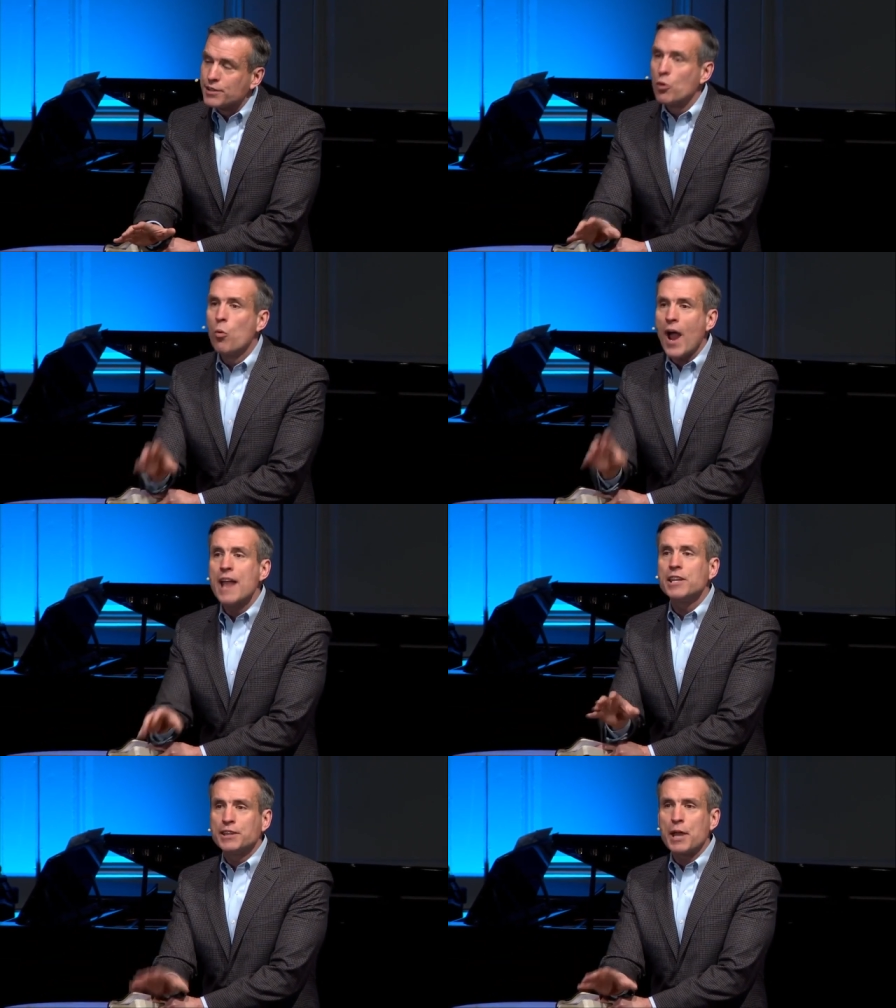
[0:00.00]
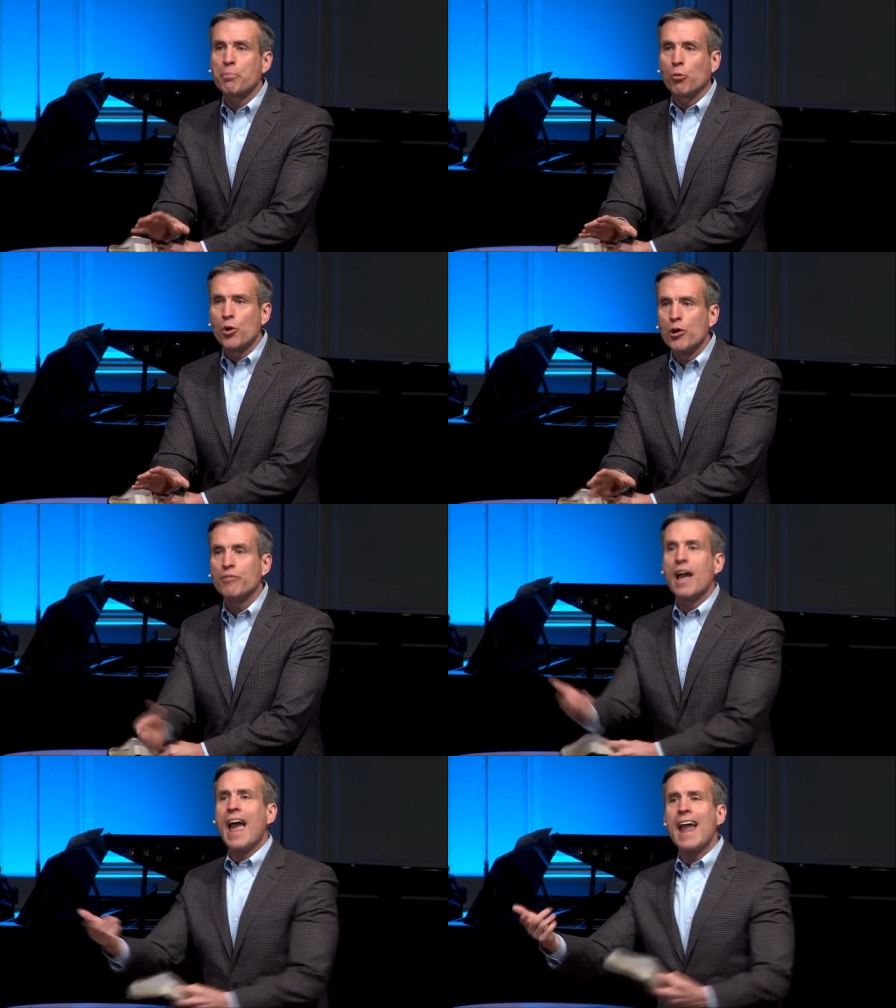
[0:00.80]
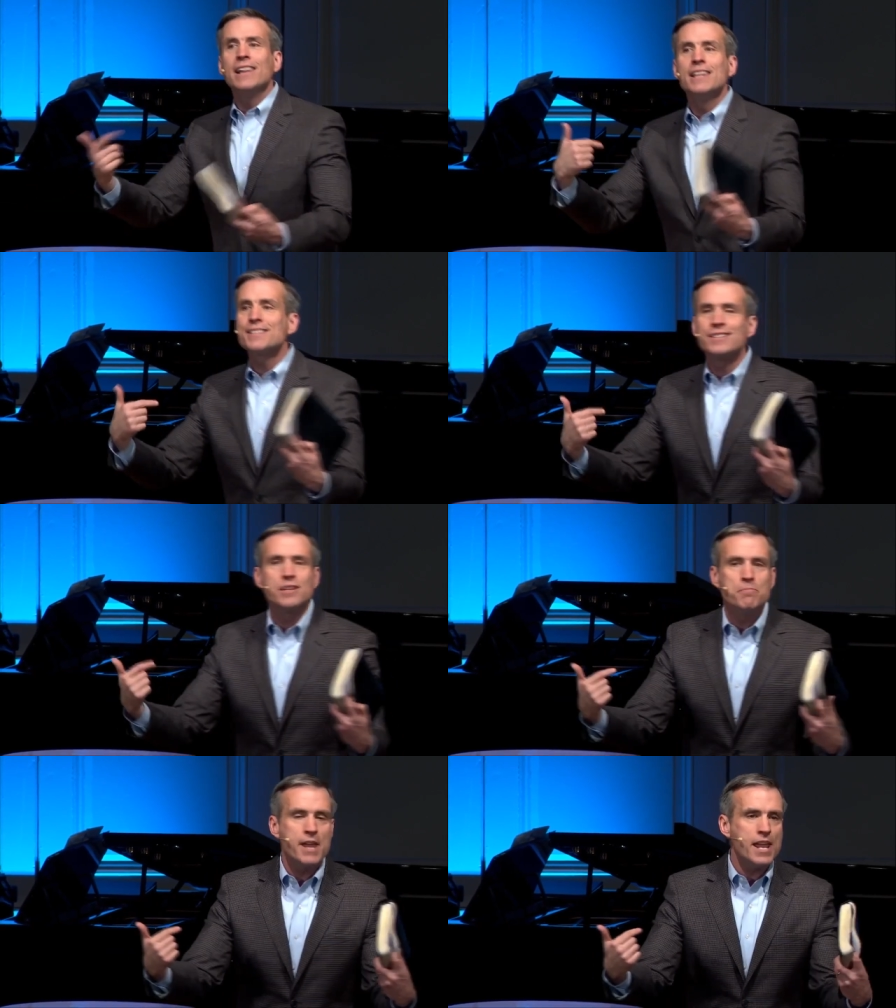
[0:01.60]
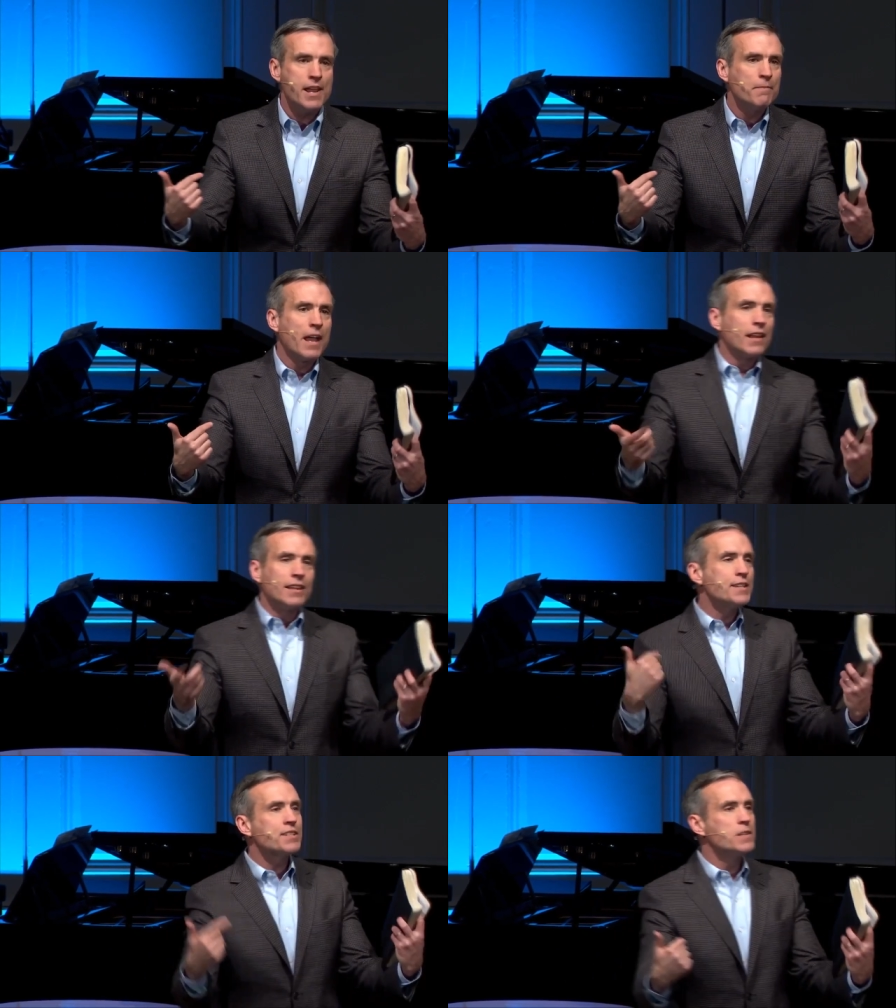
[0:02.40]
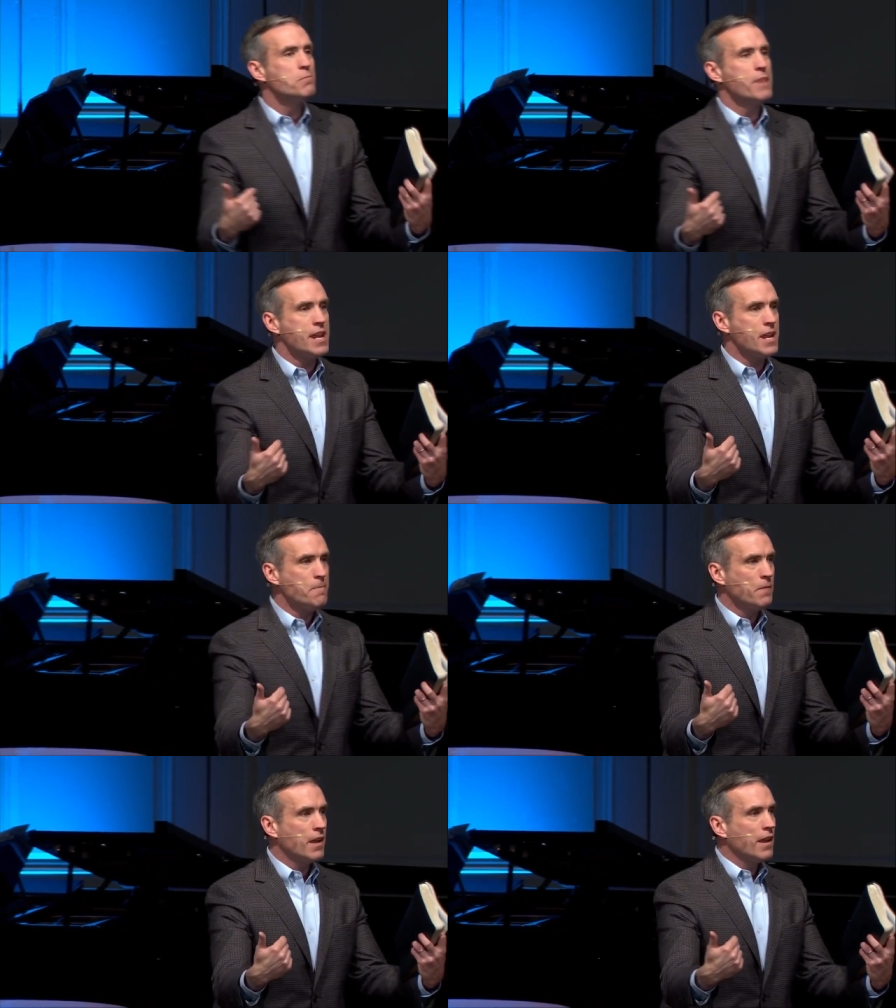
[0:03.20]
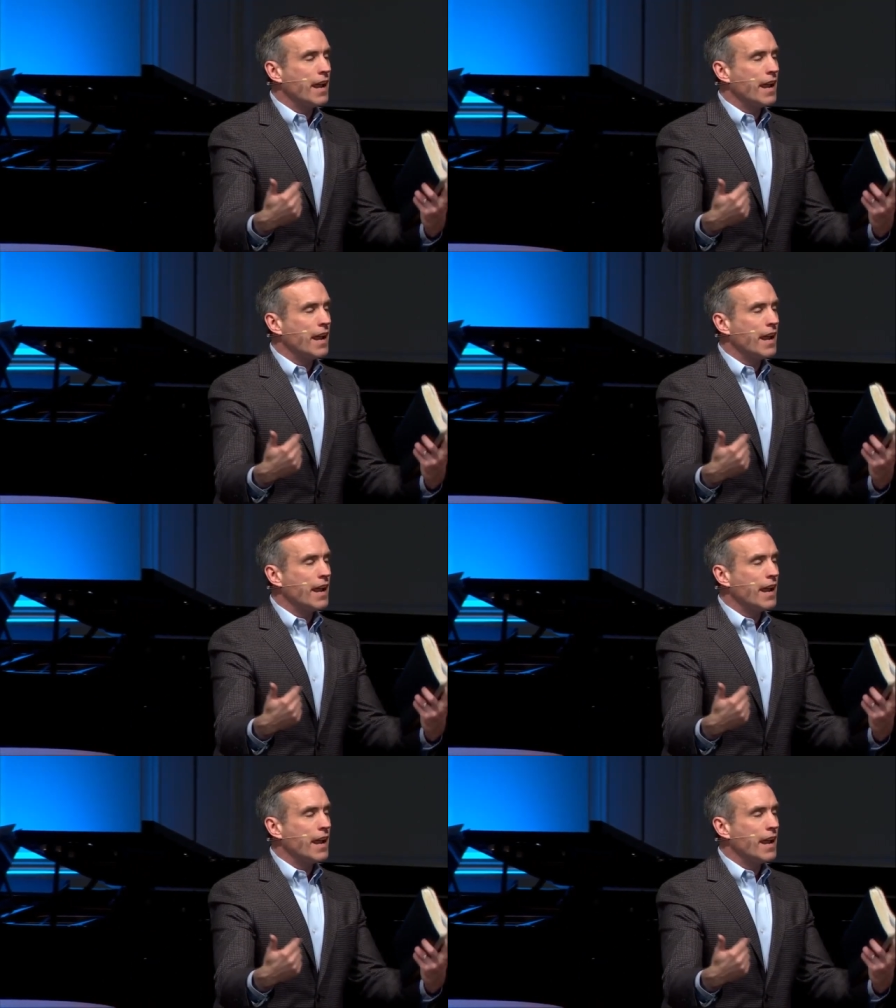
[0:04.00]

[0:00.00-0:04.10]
the way that they proved, hey, listen to me, listen to me,